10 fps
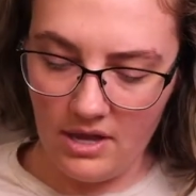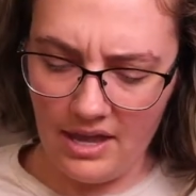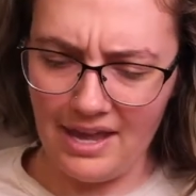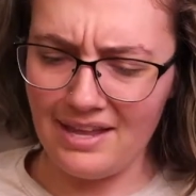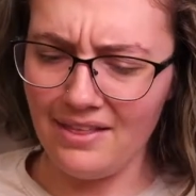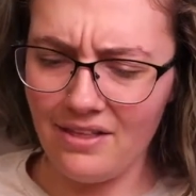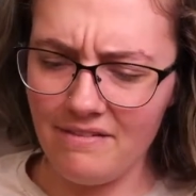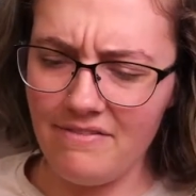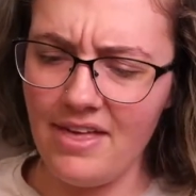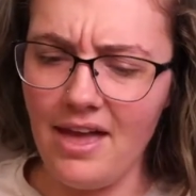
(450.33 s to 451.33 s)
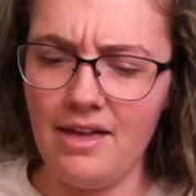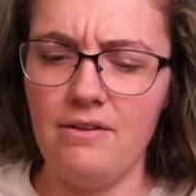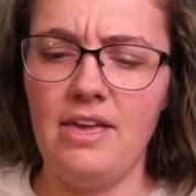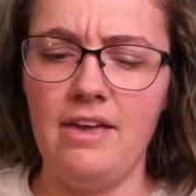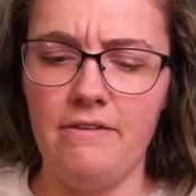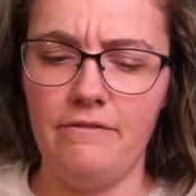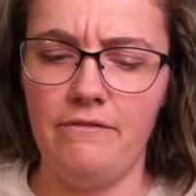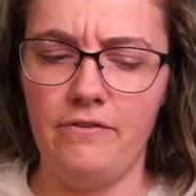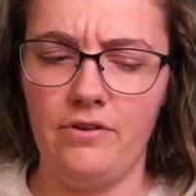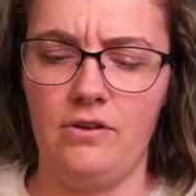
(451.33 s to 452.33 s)
And I love that
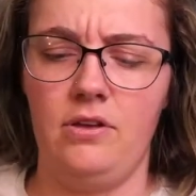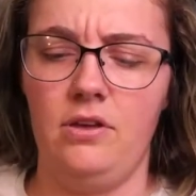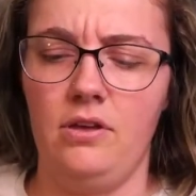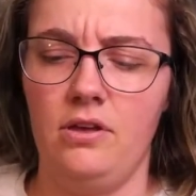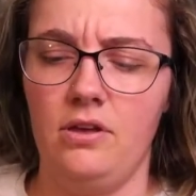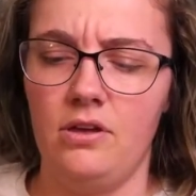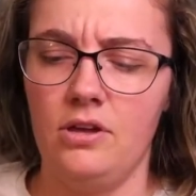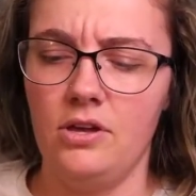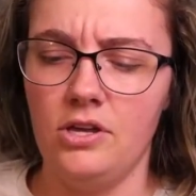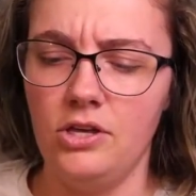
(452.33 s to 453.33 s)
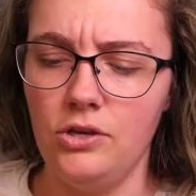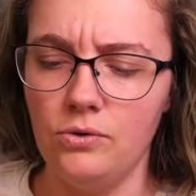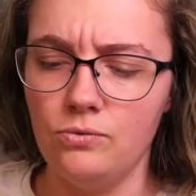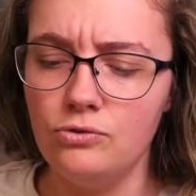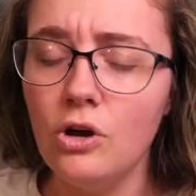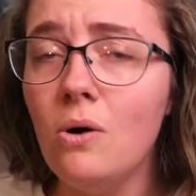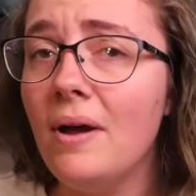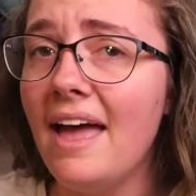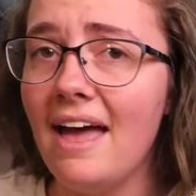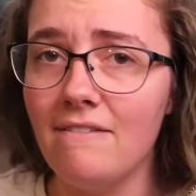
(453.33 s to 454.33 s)
if you don't
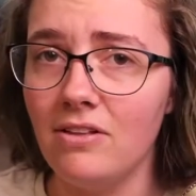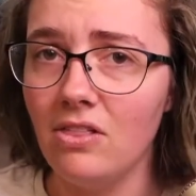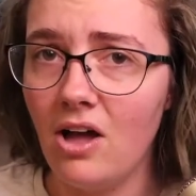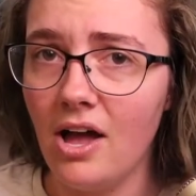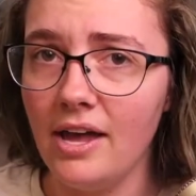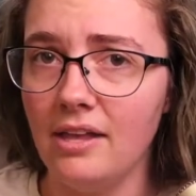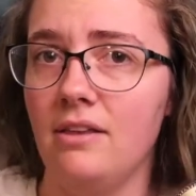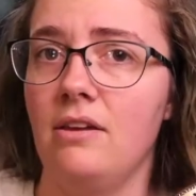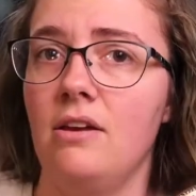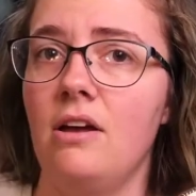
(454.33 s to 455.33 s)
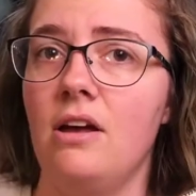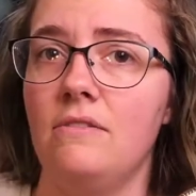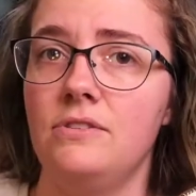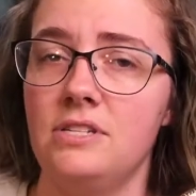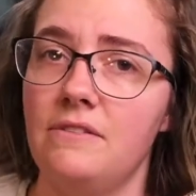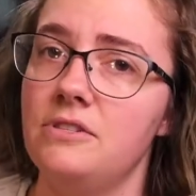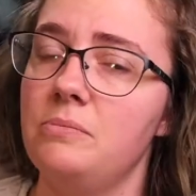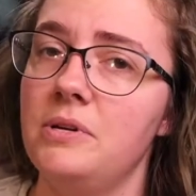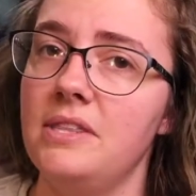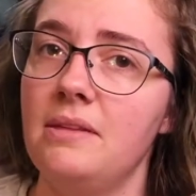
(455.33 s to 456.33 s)
have a lot of stuff to
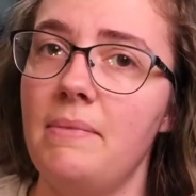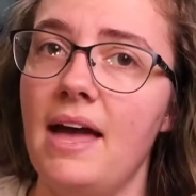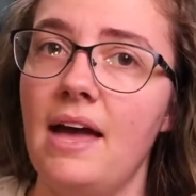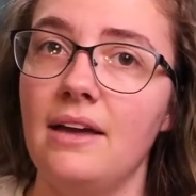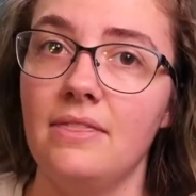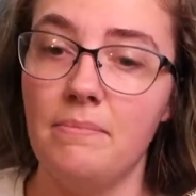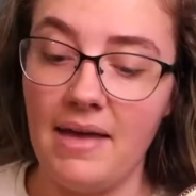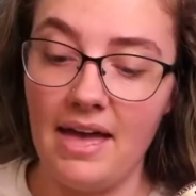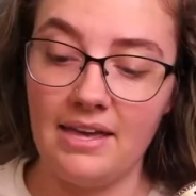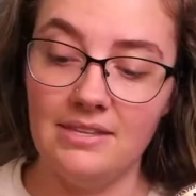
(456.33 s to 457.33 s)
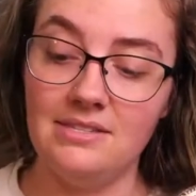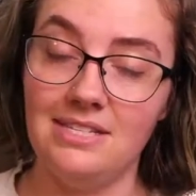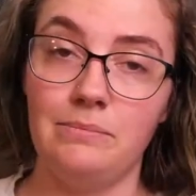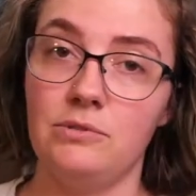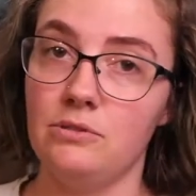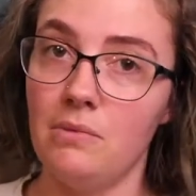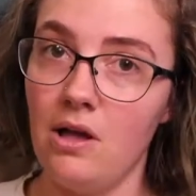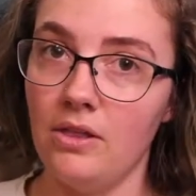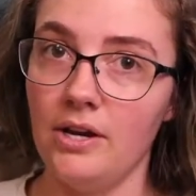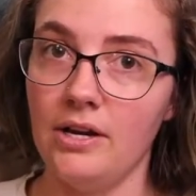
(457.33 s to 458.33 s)
put in the bag can seem
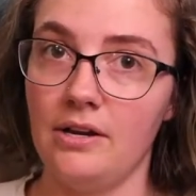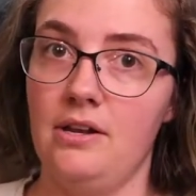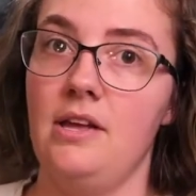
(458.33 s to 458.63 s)
smaller,